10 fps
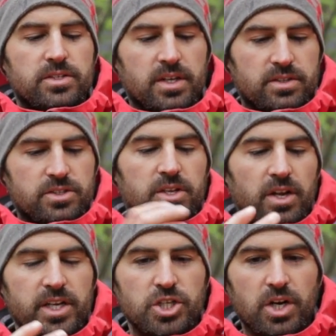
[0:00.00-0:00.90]
They're
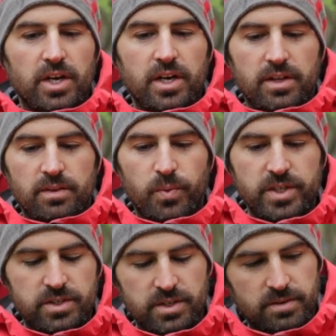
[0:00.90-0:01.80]
slightly chunkier than the
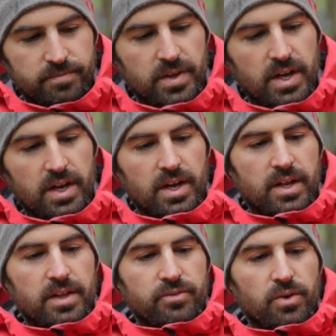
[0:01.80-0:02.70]
Winston.
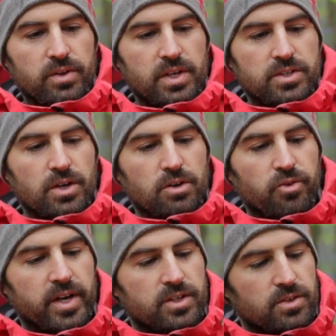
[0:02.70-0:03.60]
They've got these
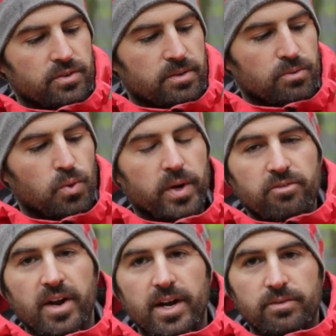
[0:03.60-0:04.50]
O-rings on them all the way
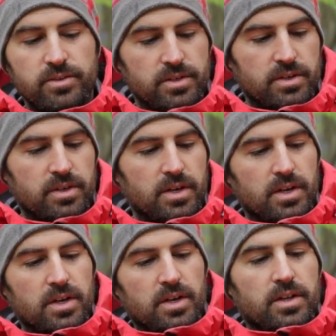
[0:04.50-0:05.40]
around.
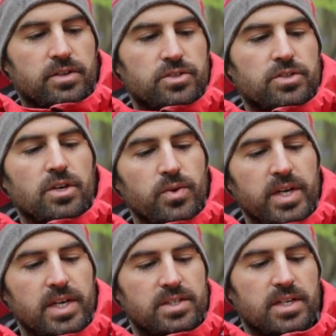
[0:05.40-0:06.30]
It's so
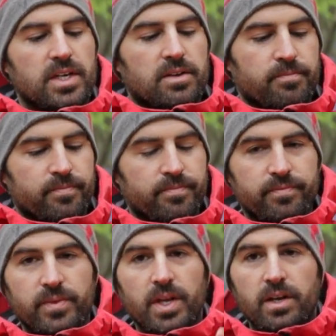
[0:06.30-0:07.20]
easy
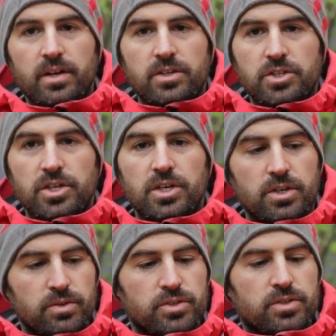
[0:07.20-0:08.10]
to
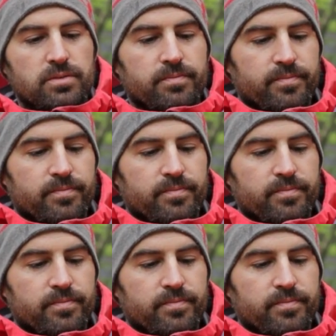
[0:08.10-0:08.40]
use.